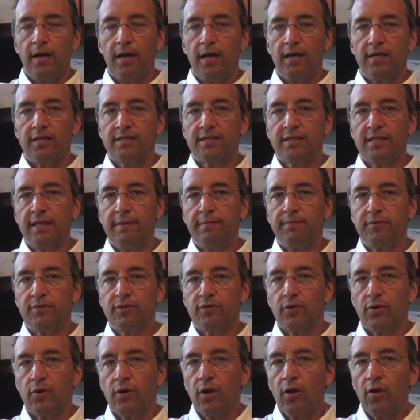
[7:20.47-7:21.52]

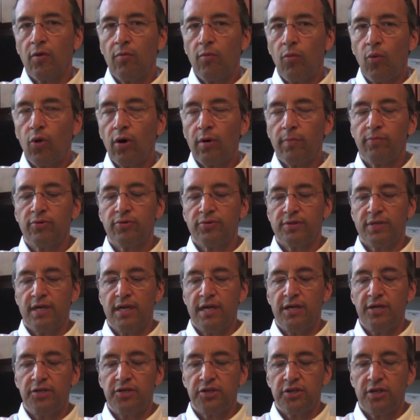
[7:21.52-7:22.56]
Slips are a little more
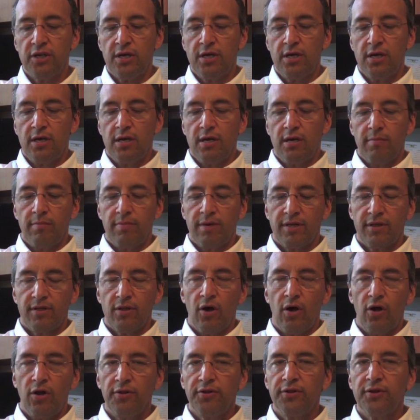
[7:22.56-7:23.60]
percentage, but
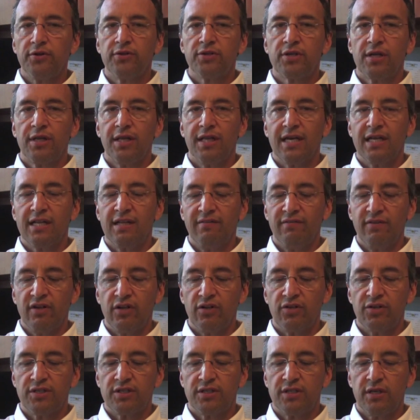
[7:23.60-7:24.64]
all those collectively are
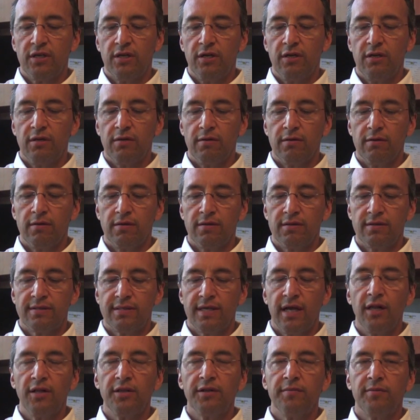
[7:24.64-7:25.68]
still
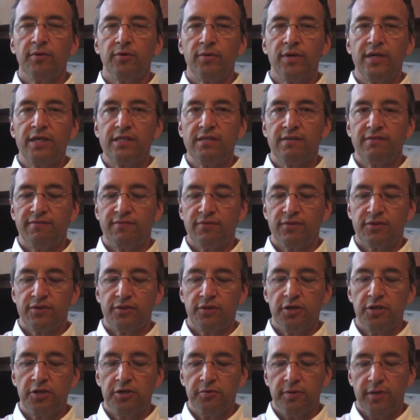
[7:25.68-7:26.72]
seldom the reason for
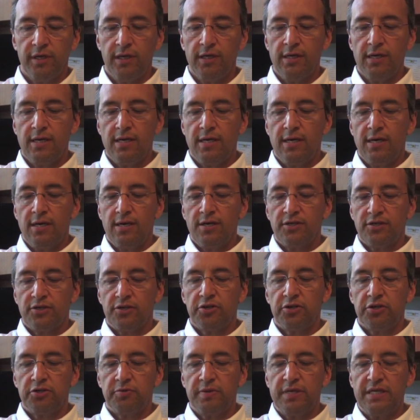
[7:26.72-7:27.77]
surgery.
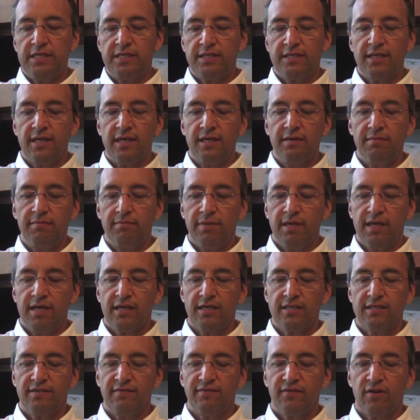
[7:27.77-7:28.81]
Surgery is done
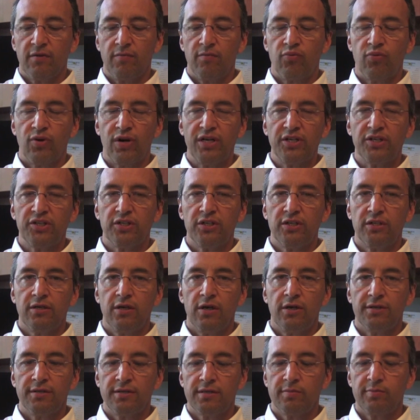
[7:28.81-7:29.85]
because of compression
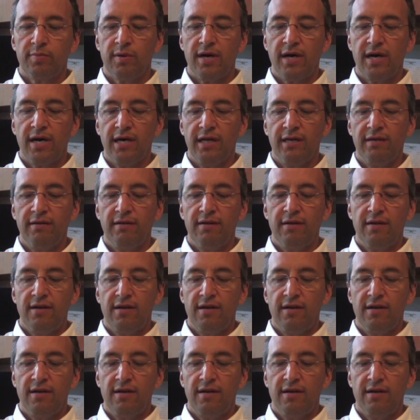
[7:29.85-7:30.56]
on the spine